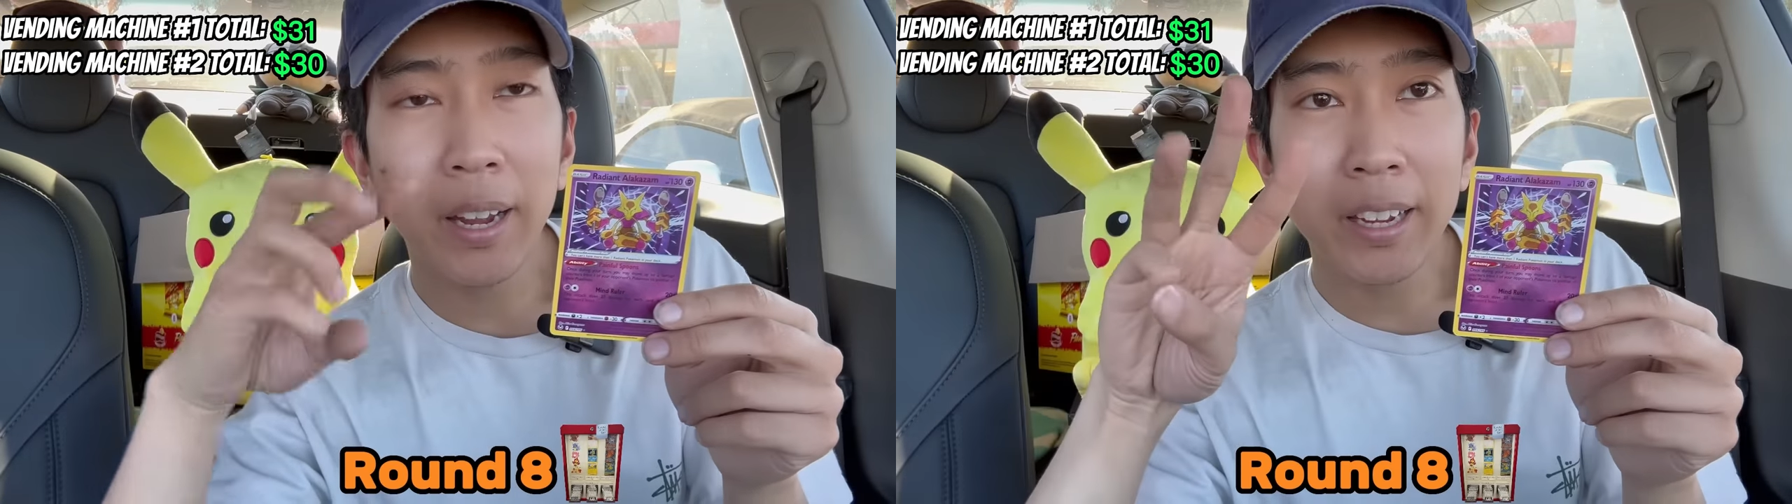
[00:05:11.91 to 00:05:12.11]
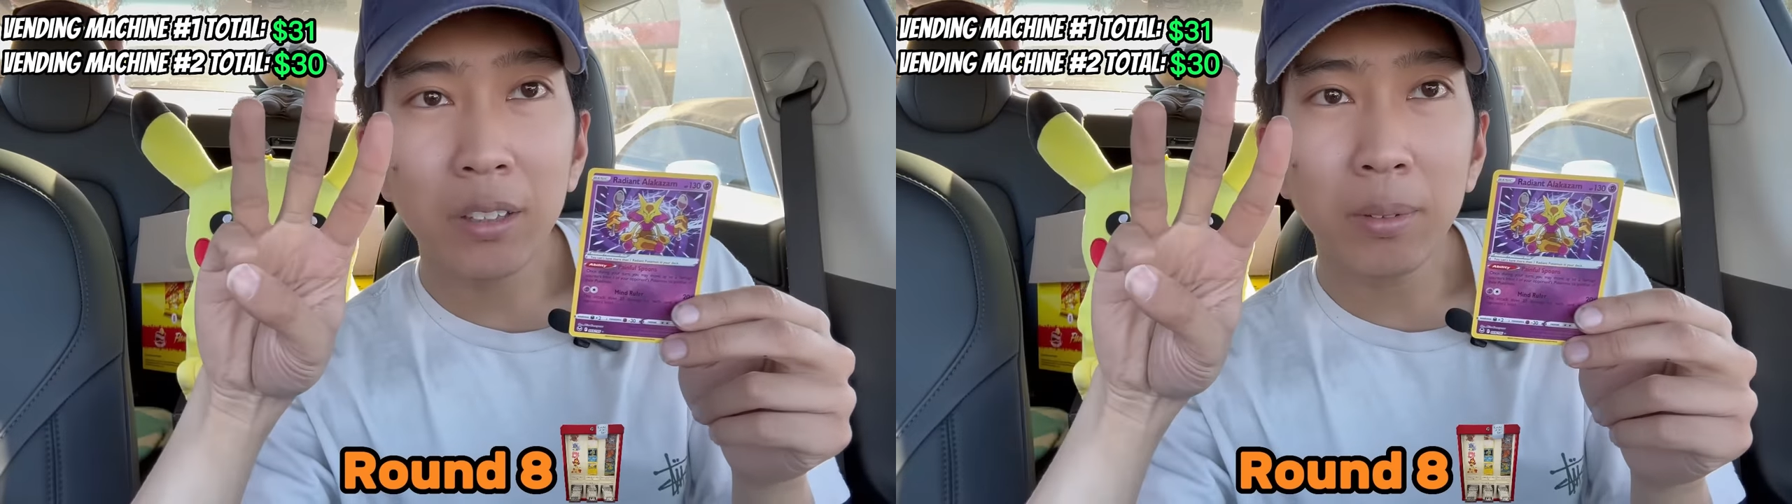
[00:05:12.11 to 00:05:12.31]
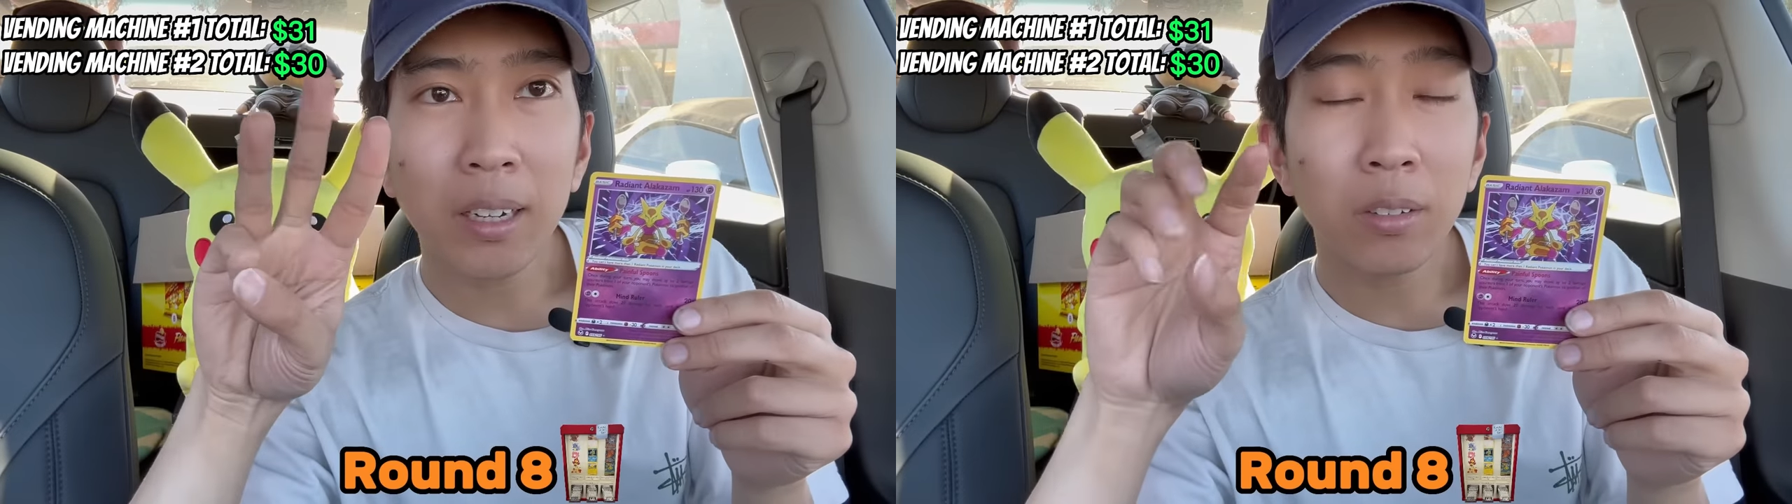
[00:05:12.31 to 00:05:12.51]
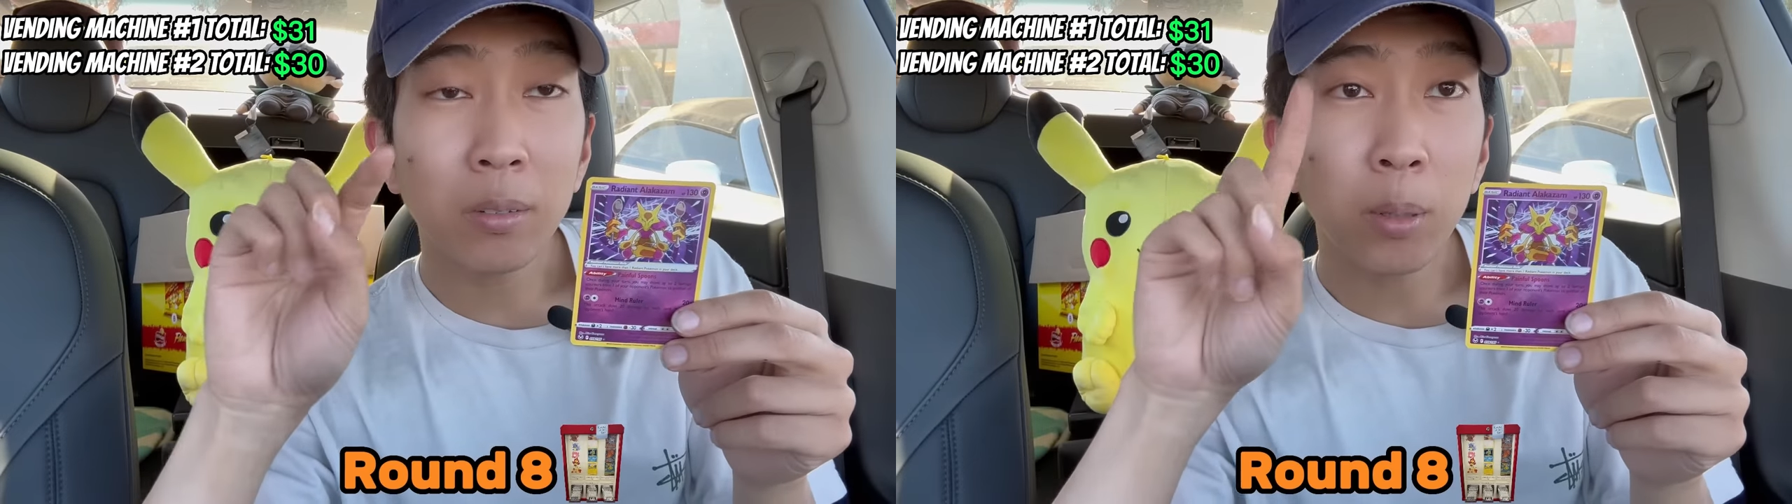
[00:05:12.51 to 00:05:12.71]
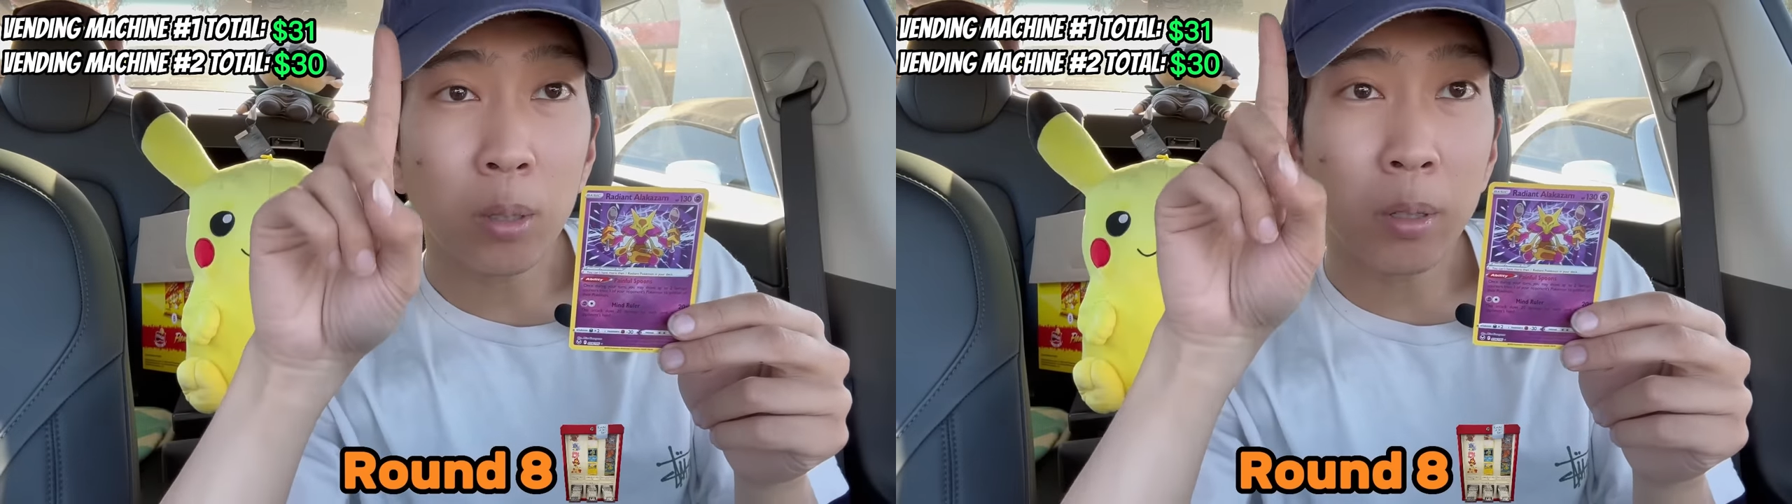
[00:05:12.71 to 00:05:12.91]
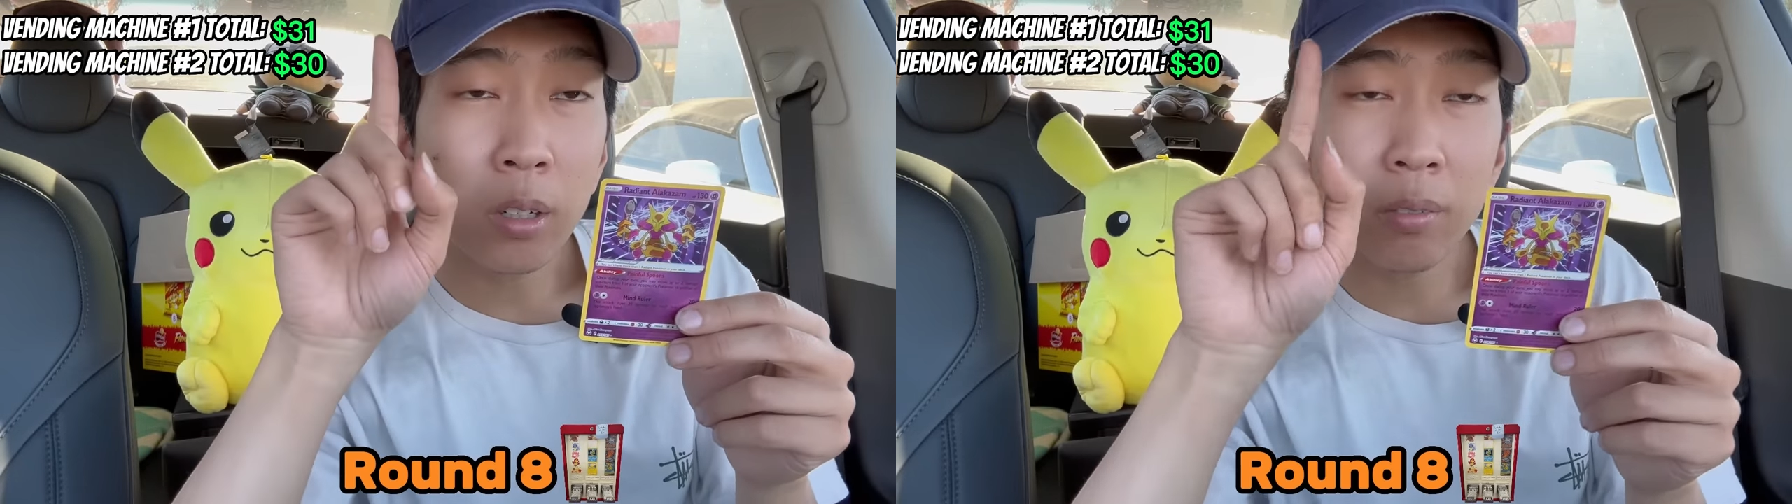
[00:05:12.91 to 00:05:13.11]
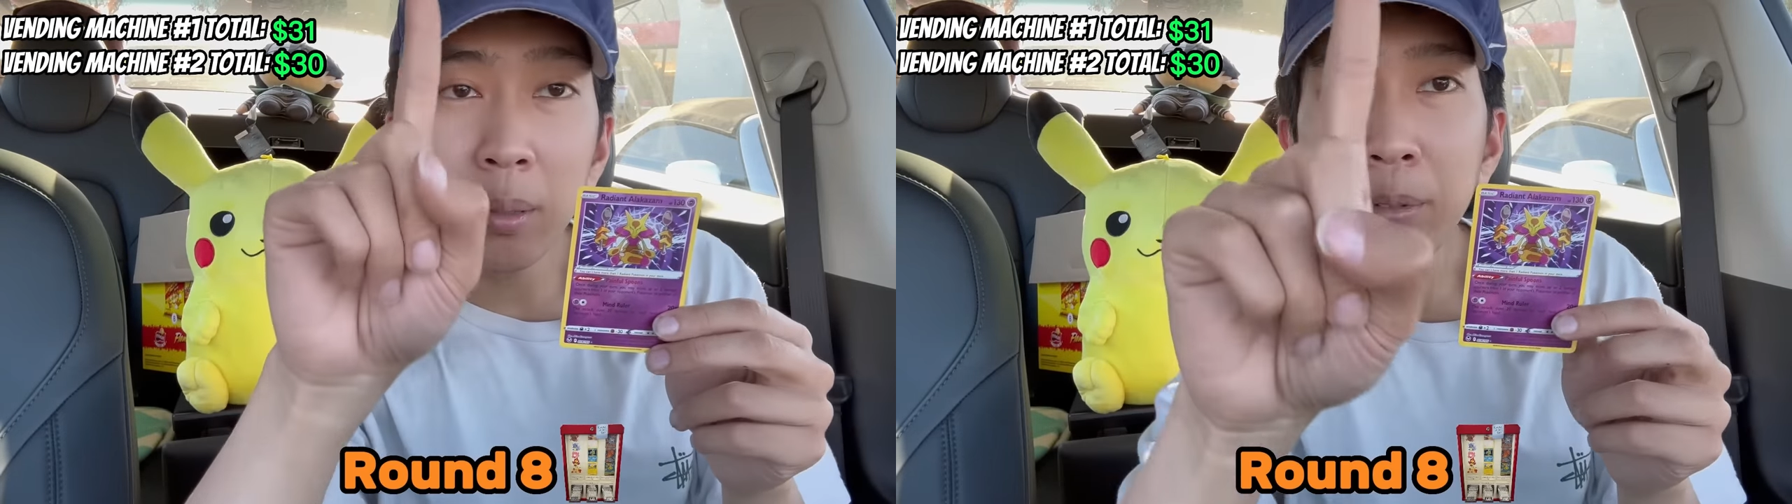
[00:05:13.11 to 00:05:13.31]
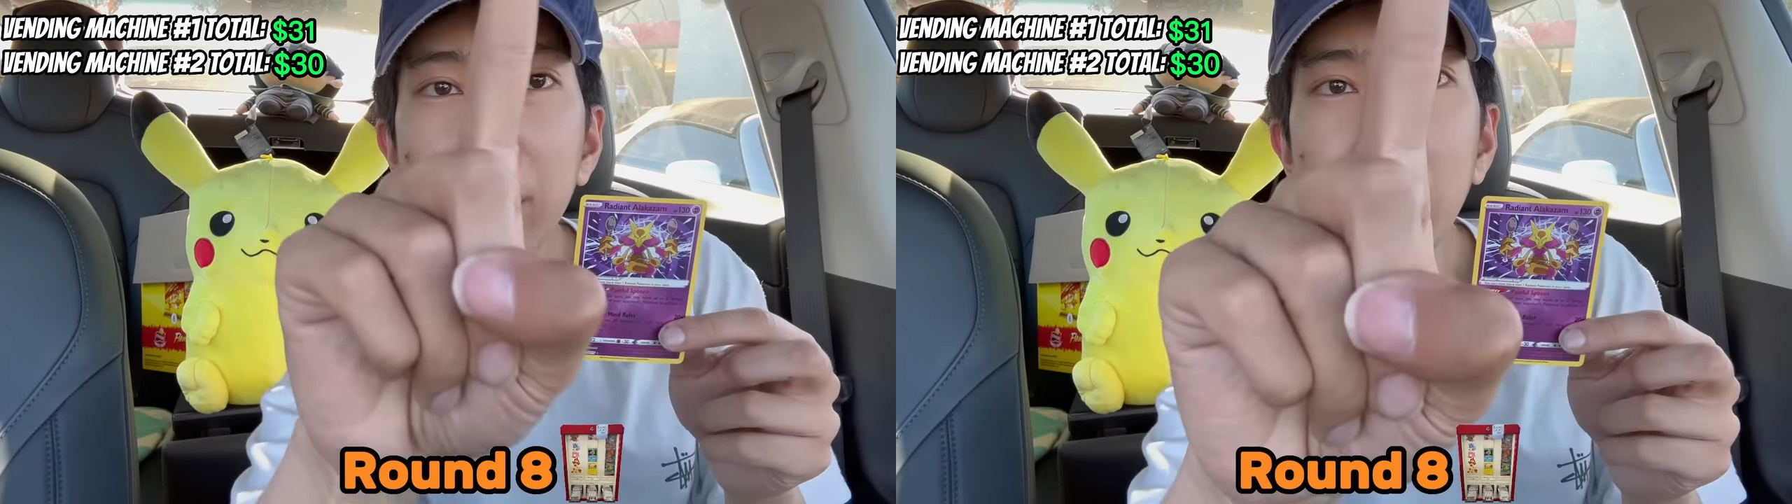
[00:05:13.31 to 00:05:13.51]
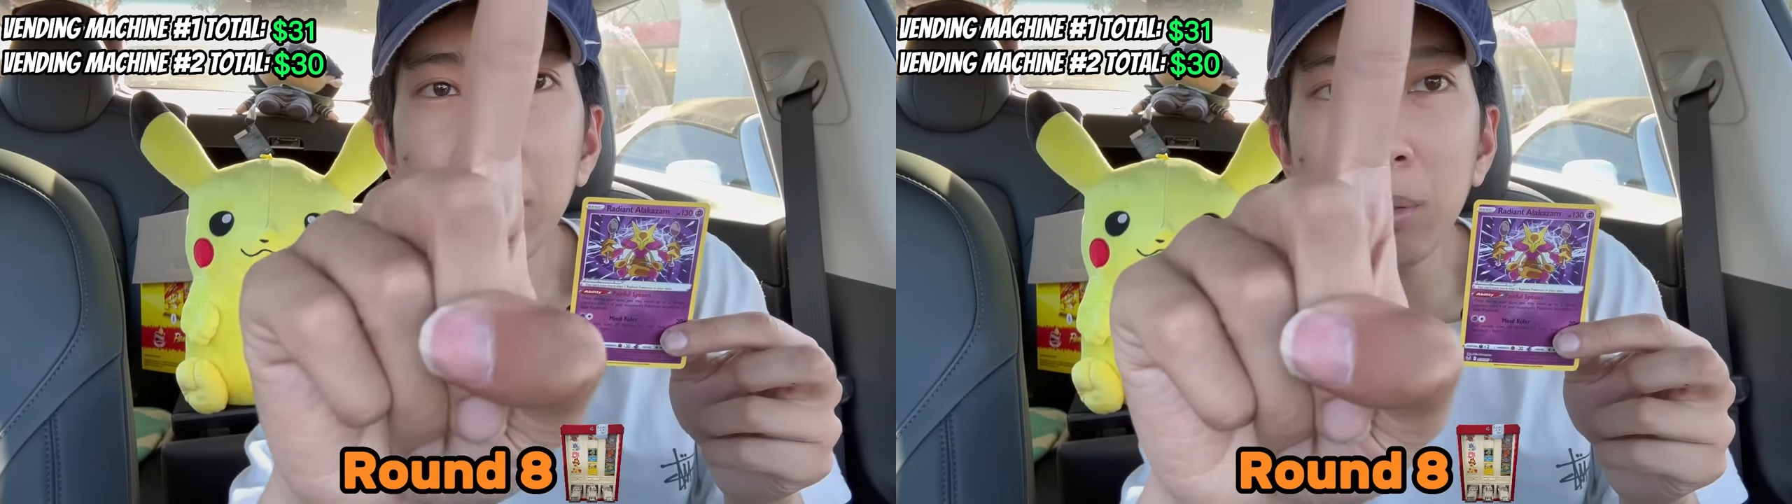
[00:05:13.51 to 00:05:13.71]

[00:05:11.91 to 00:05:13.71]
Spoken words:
8th round, Pokemon card vending machine